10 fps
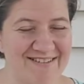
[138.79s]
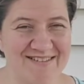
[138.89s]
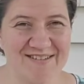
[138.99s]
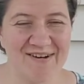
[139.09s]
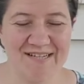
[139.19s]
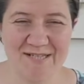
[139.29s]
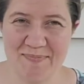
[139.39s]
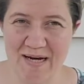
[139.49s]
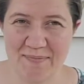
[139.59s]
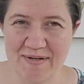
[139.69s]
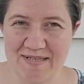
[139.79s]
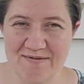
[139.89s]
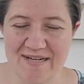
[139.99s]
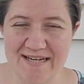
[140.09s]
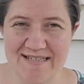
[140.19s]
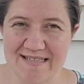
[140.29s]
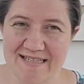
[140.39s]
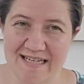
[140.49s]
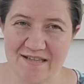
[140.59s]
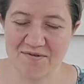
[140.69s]
So I just pack big suitcases and
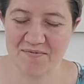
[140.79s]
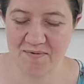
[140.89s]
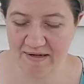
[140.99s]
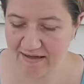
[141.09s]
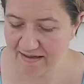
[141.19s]
take those with me.